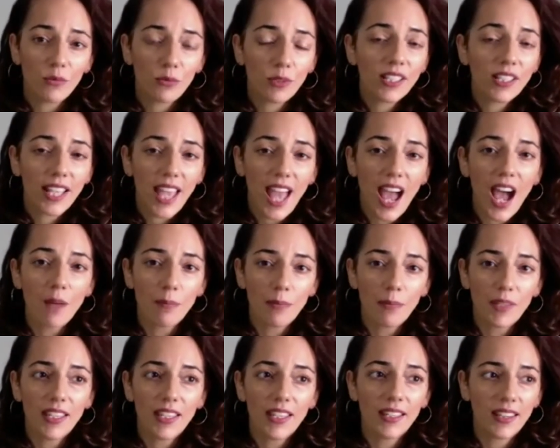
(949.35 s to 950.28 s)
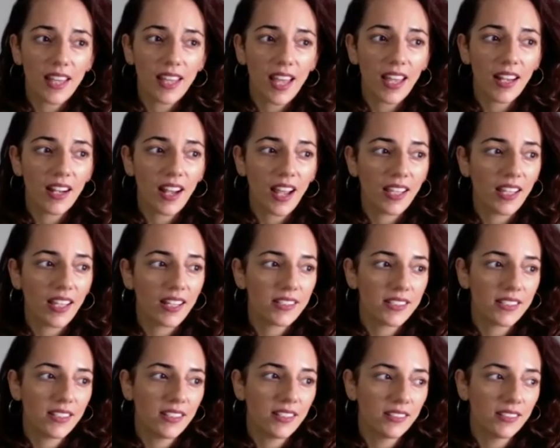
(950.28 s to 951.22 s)
really happy that I get
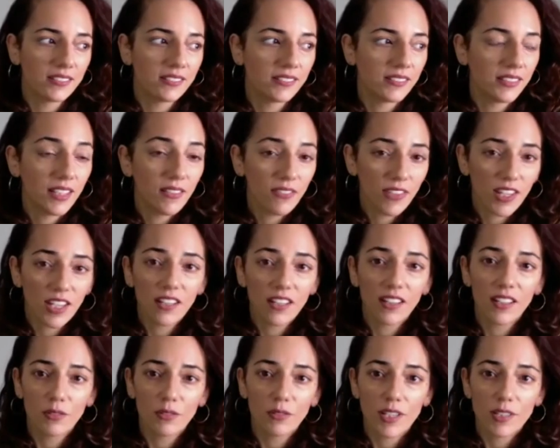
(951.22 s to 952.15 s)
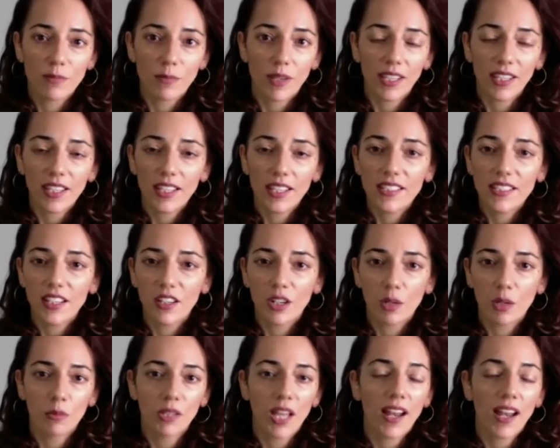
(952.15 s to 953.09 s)
to live here and raise my kids here.
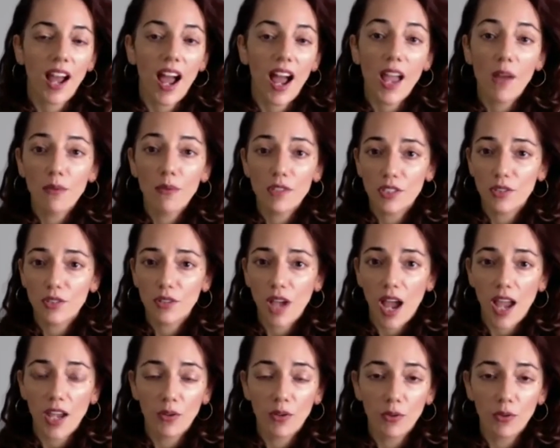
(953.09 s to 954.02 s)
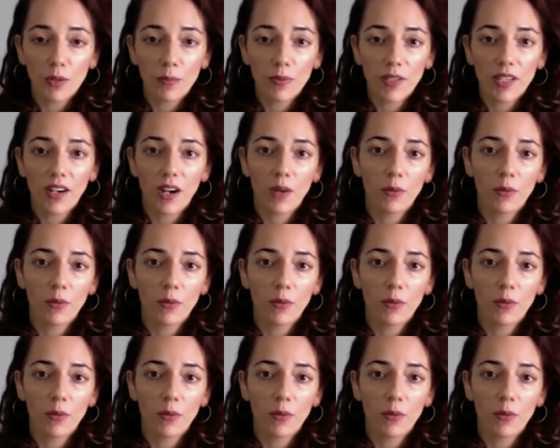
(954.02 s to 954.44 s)
I'm glad I was, I grew up here.